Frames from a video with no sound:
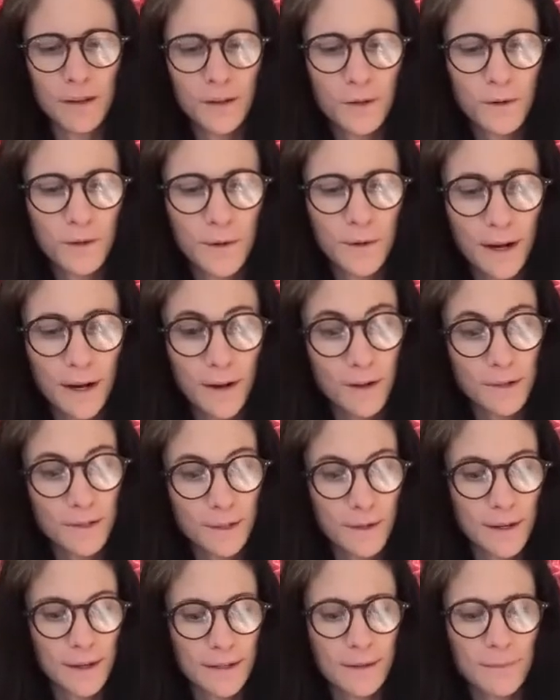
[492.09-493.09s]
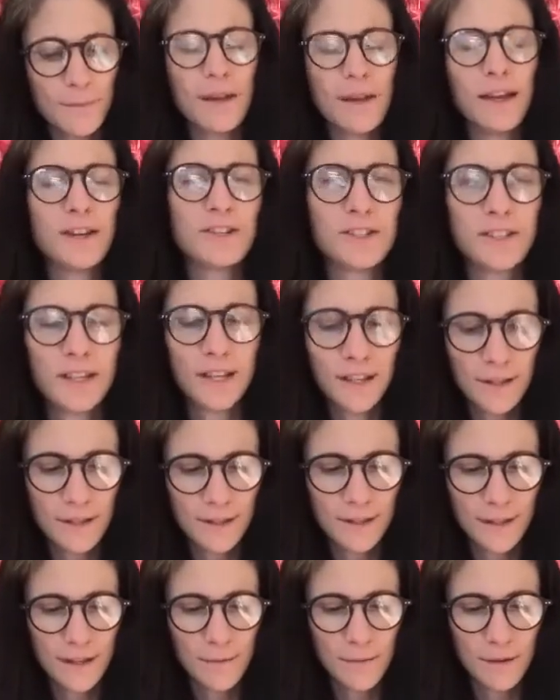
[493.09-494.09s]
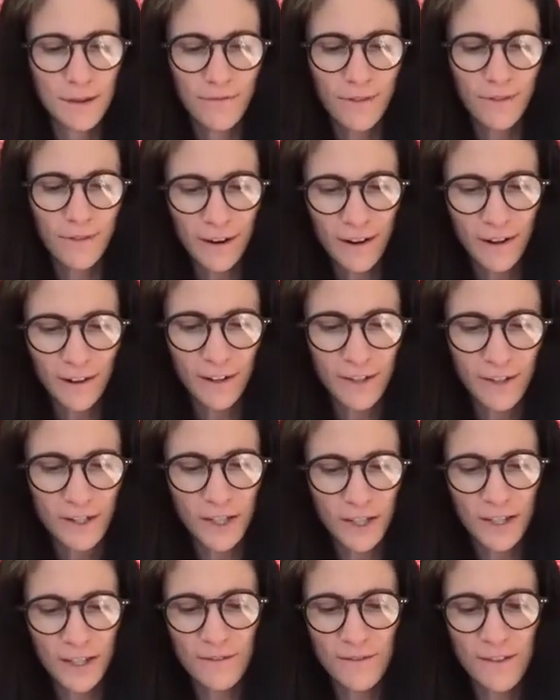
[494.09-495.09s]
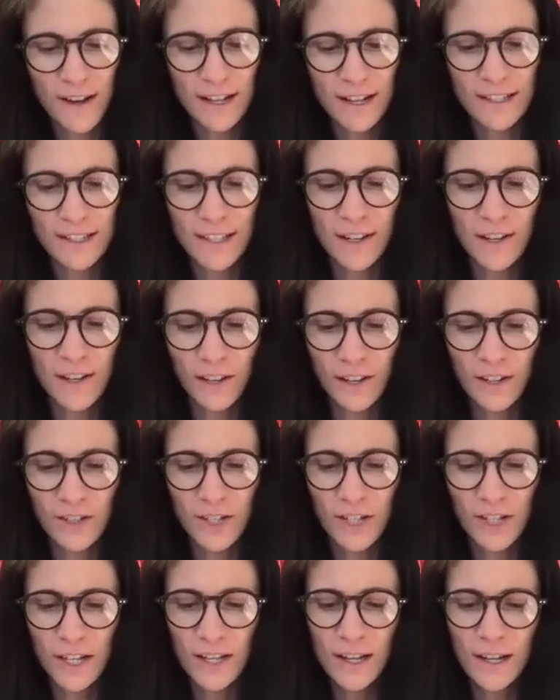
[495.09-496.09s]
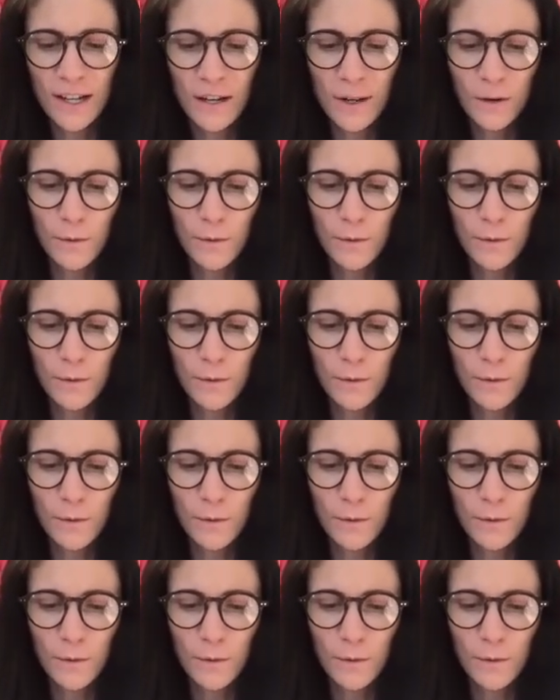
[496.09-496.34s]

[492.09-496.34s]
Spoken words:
who also has a PhD, this time in virology and vaccinology,